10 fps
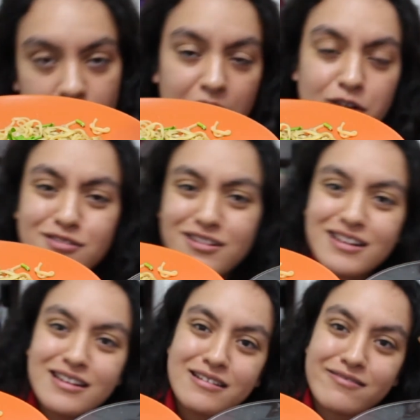I don't
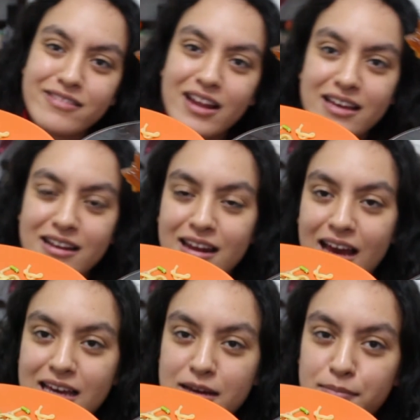really like
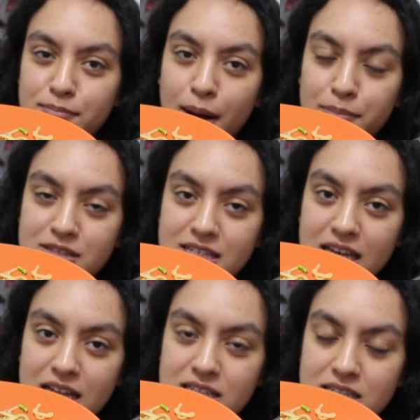like
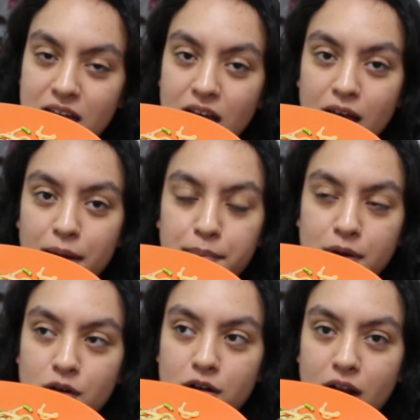popsicles
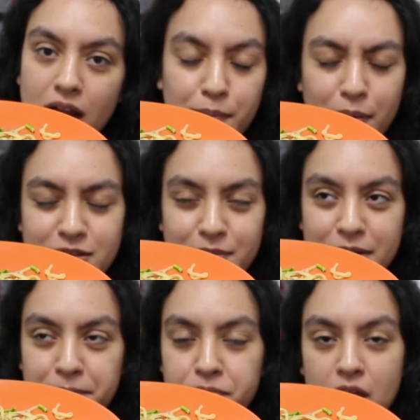or lollipops, I
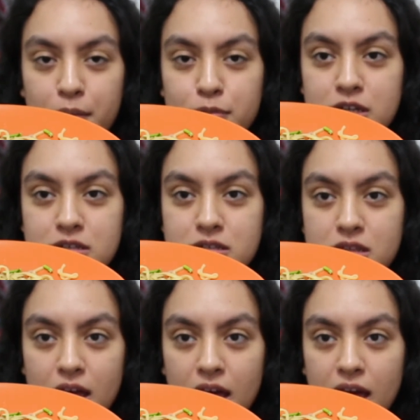mean, because
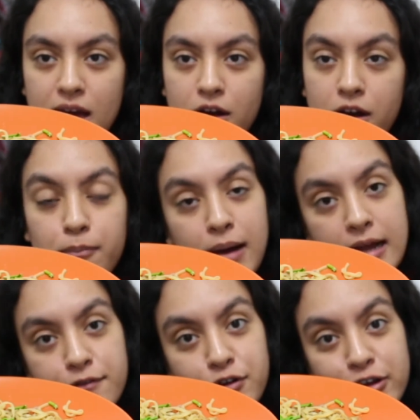they are
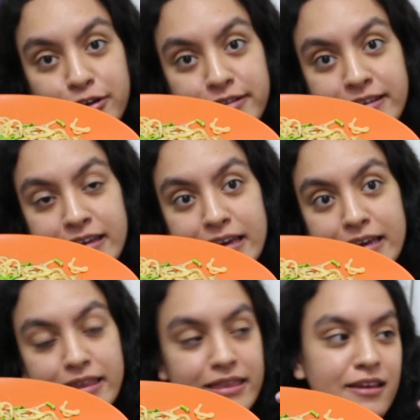bad for your
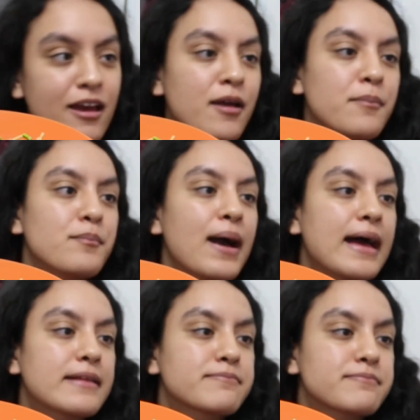teeth,
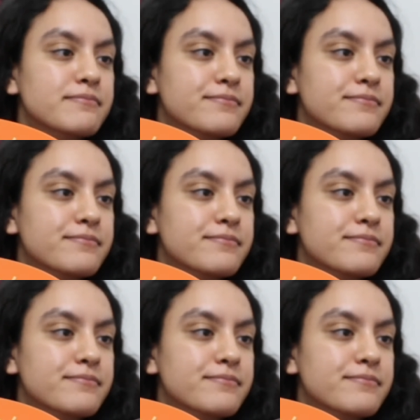but